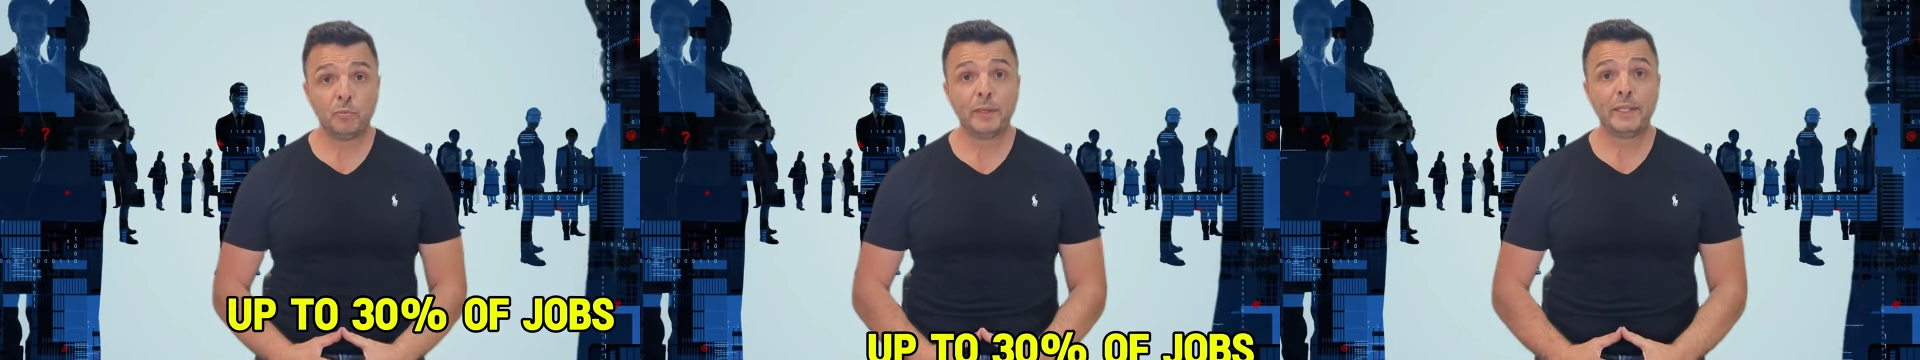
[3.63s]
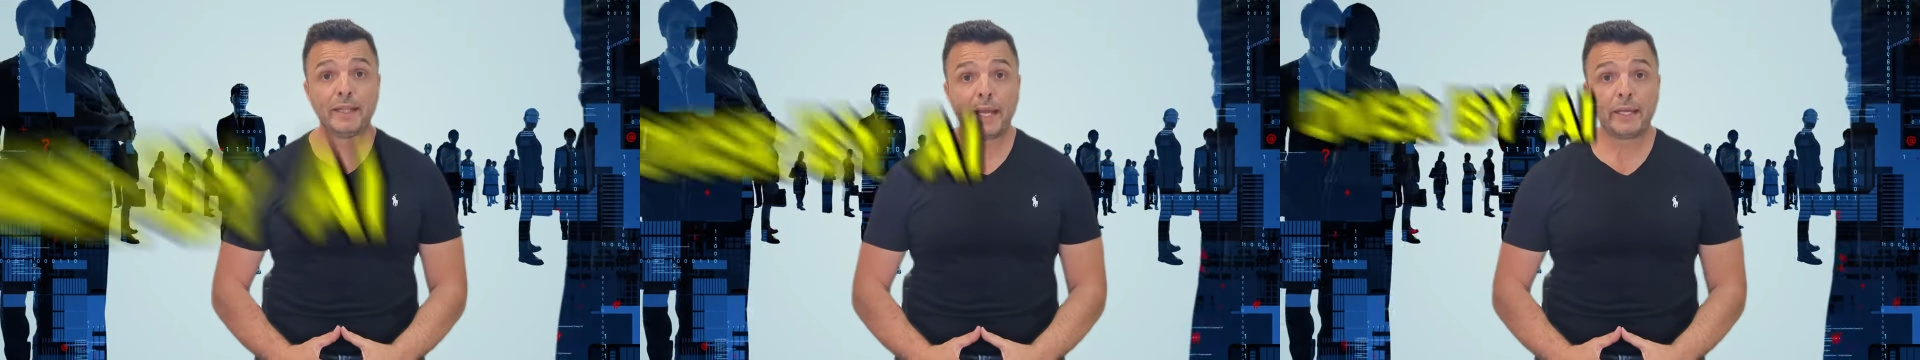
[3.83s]

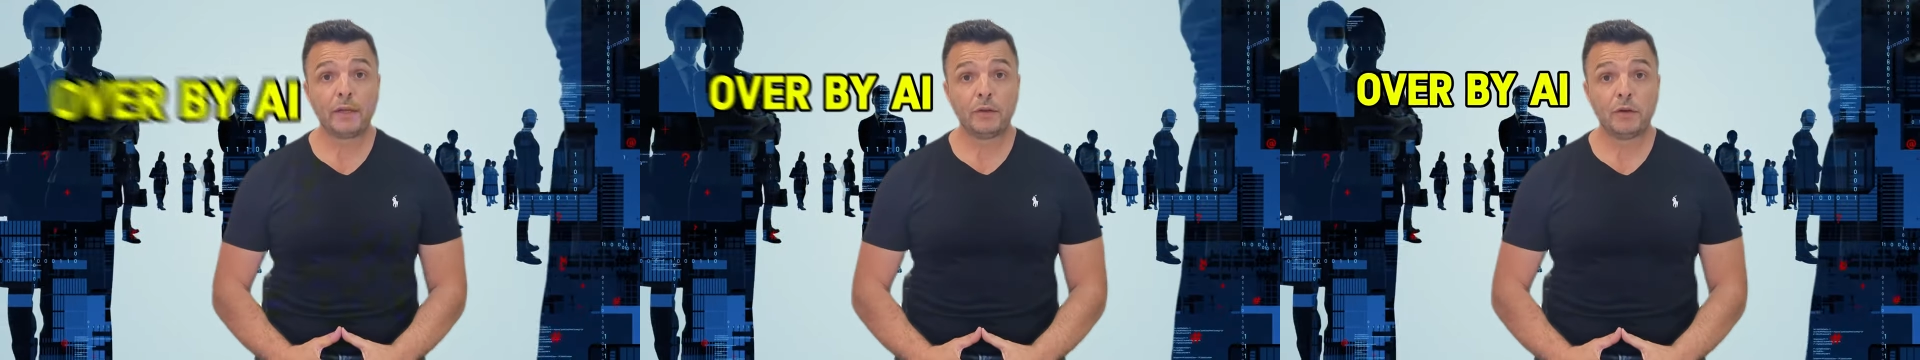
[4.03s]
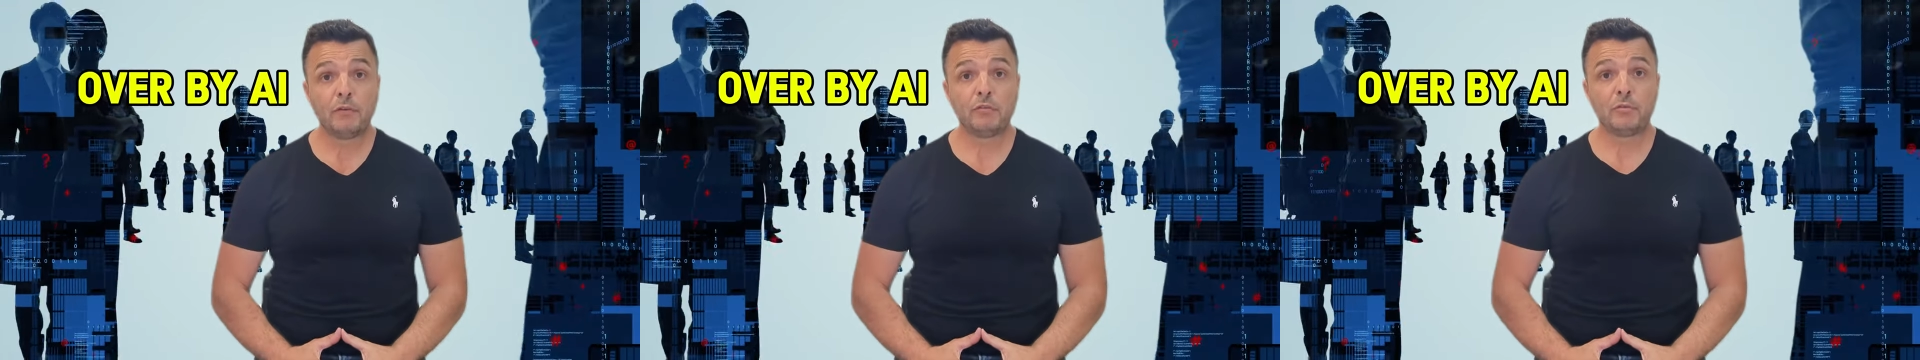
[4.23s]
be
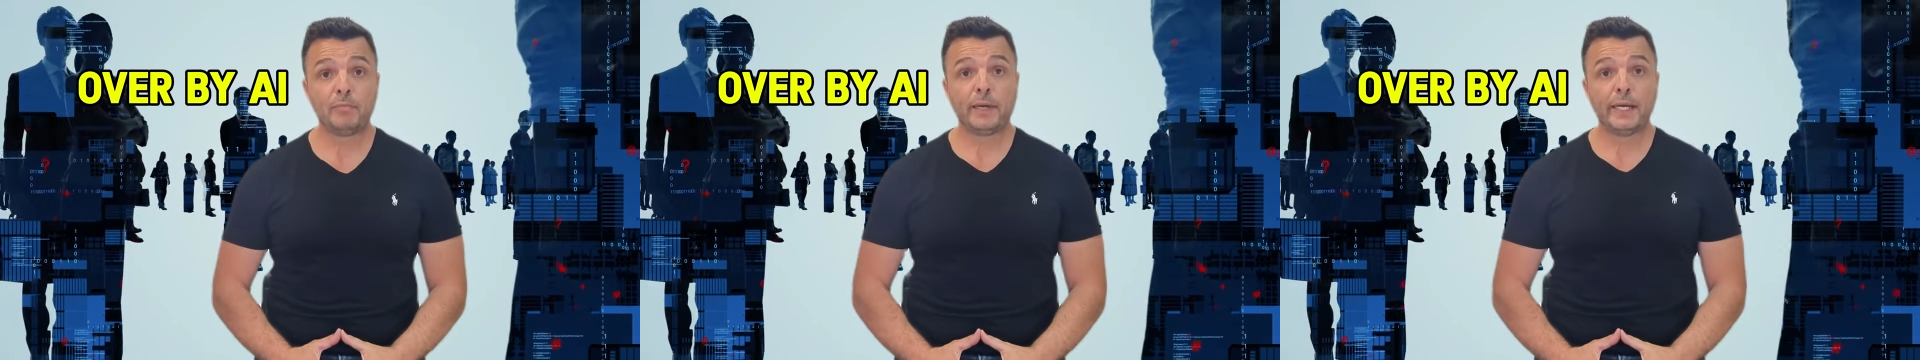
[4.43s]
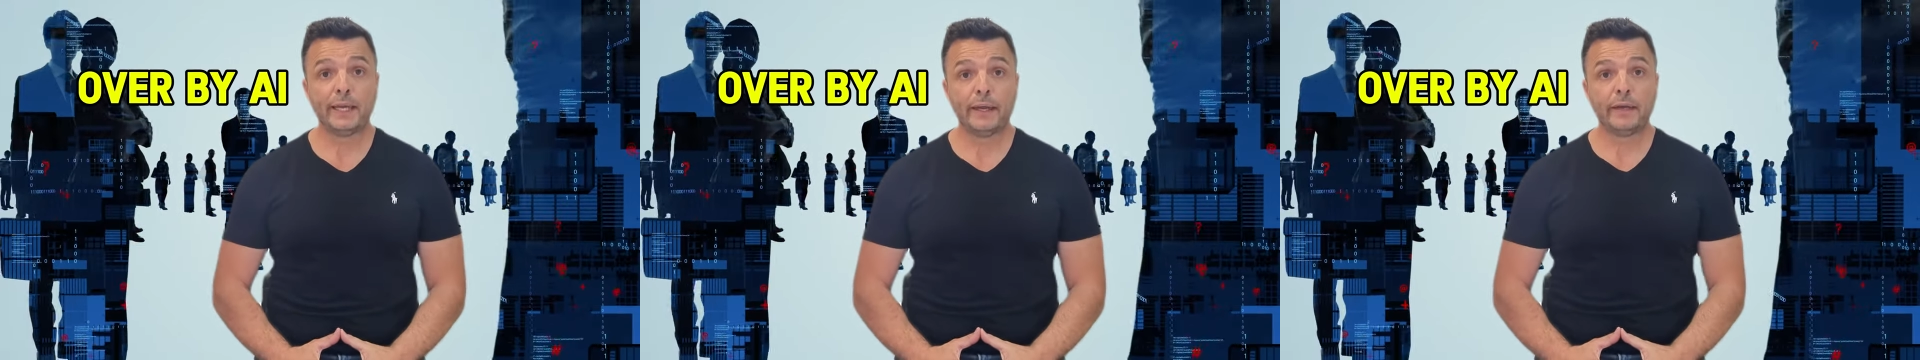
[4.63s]
taken over
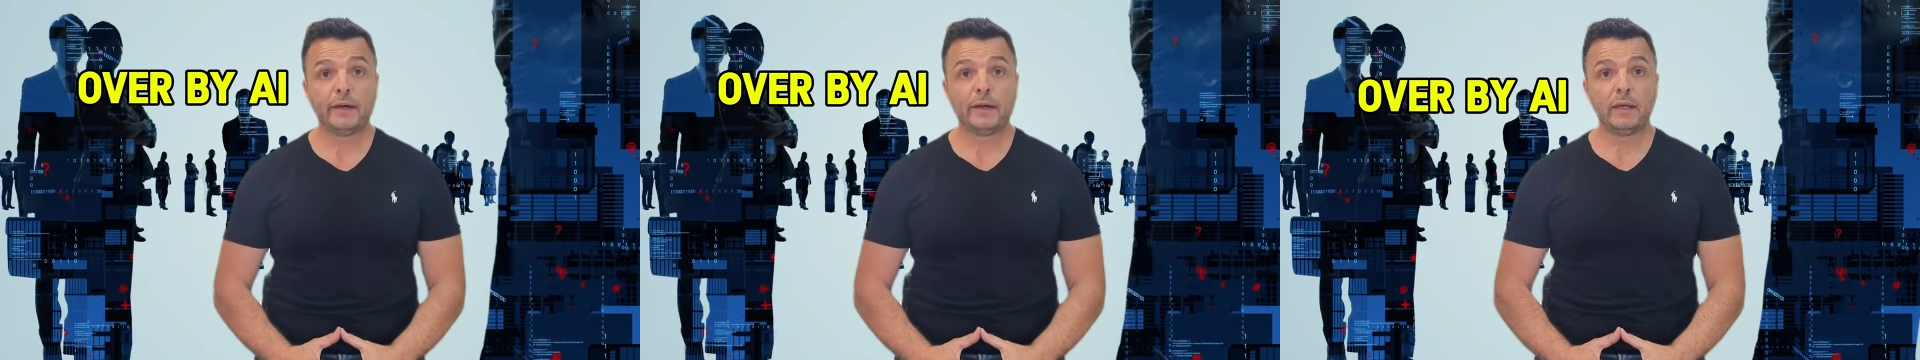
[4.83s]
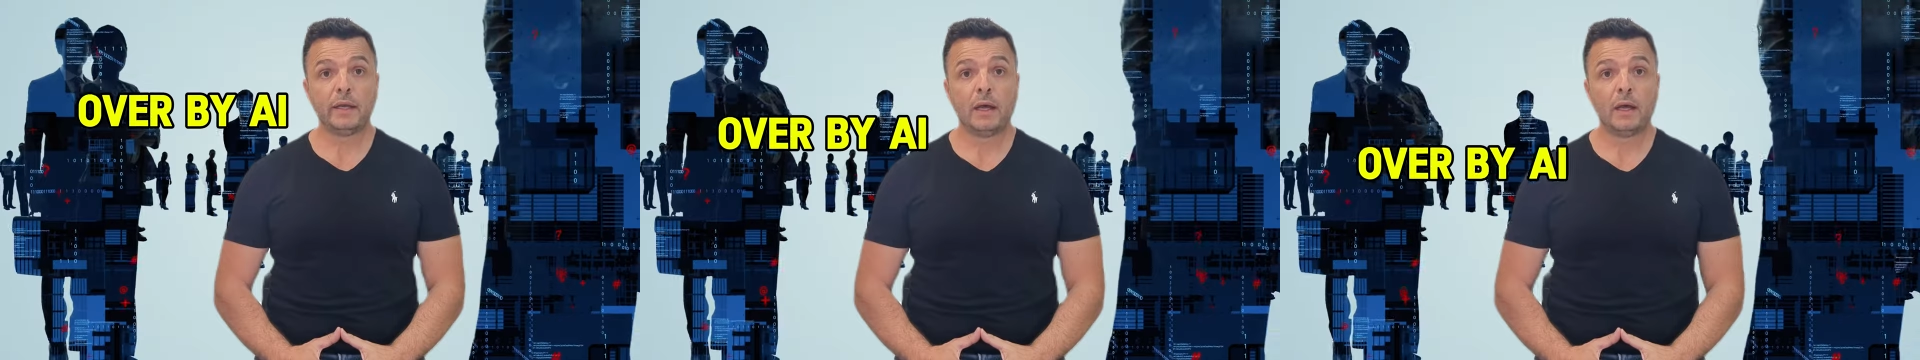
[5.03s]
by A
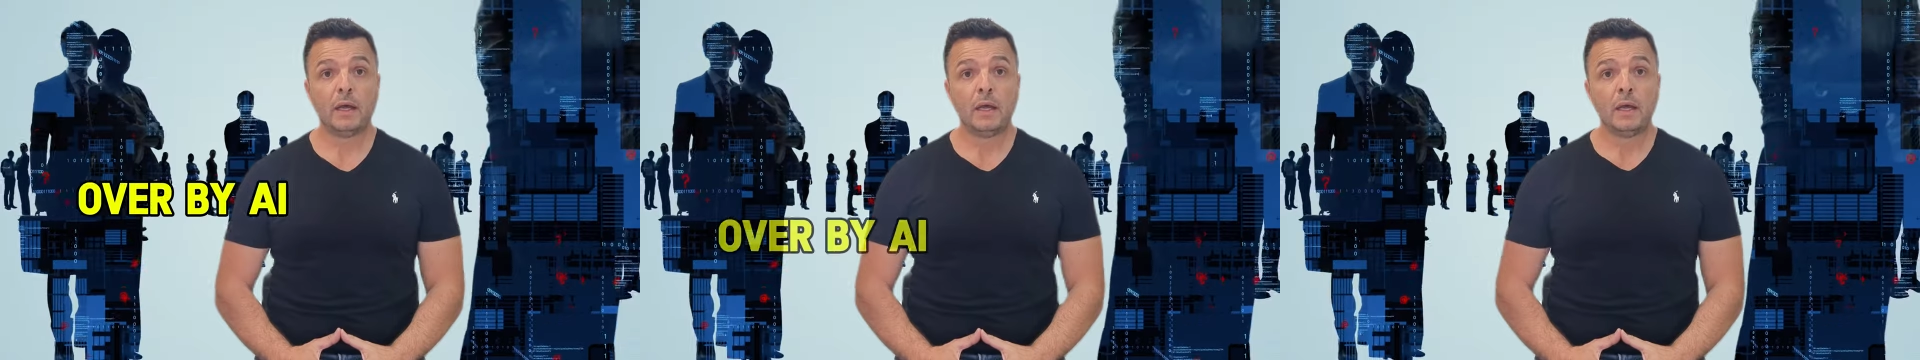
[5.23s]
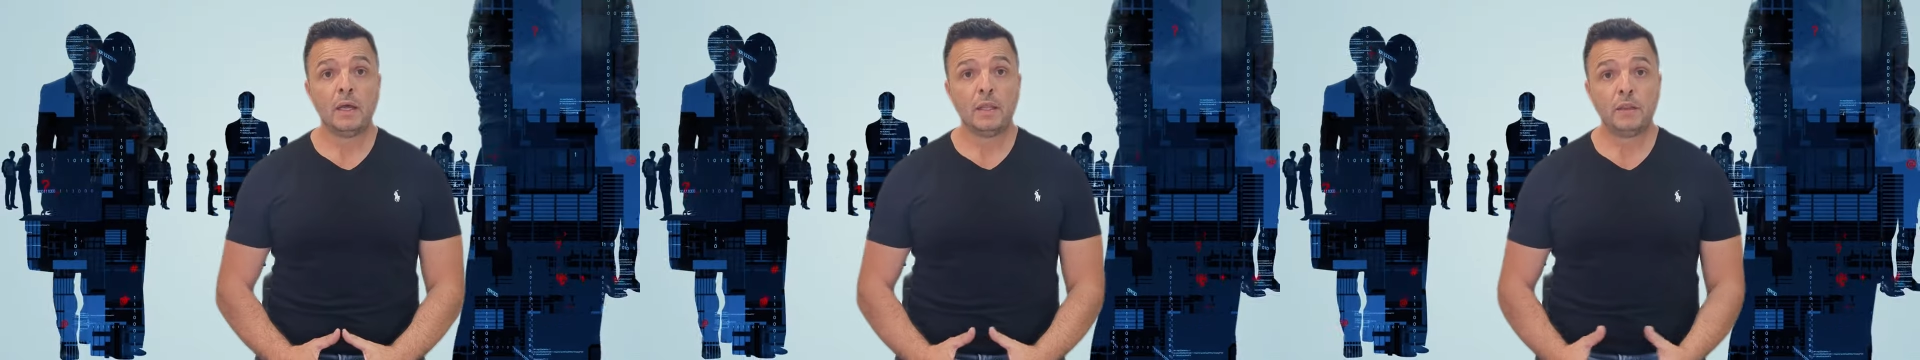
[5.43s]

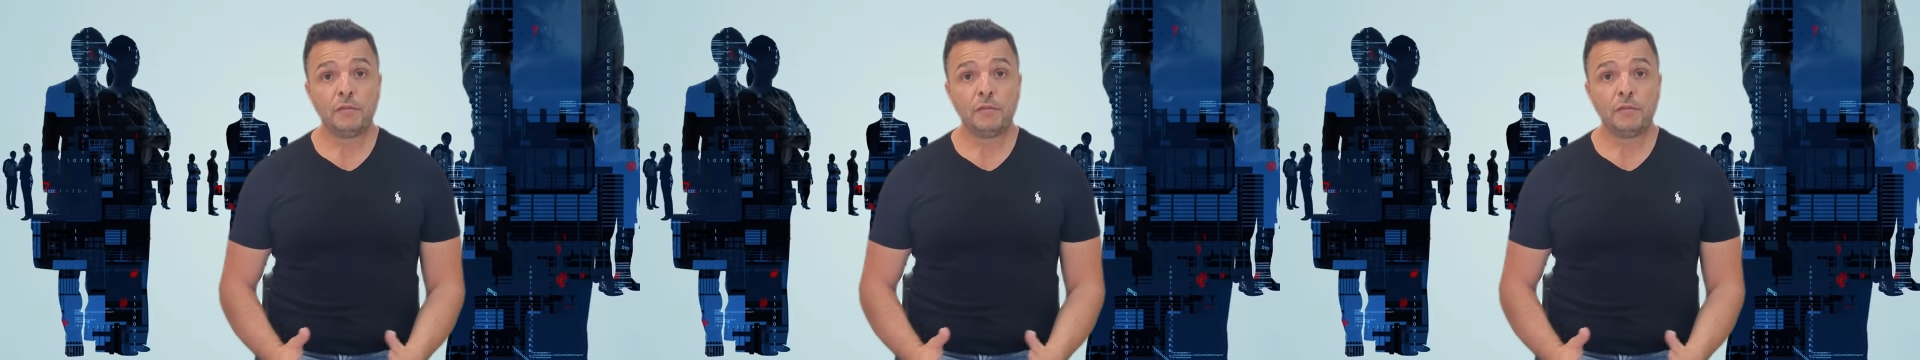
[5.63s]
I?